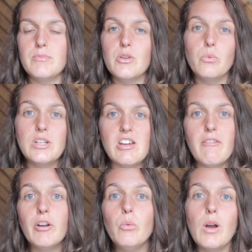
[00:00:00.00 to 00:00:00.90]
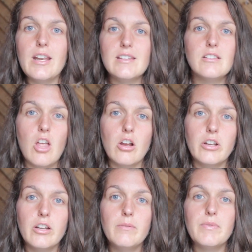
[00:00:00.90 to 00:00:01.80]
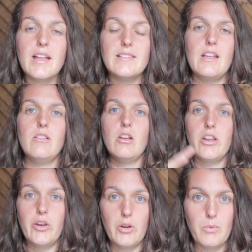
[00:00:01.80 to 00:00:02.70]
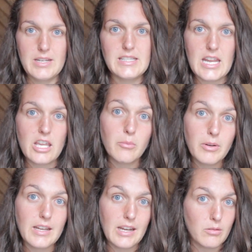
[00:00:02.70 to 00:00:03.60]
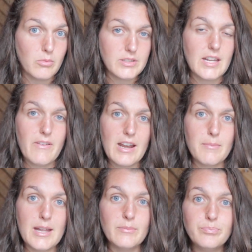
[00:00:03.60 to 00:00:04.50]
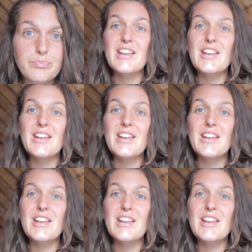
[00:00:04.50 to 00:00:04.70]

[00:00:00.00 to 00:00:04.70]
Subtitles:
So whichever one is longer, that's how long you're gonna wanna take your prenatal multivitamin.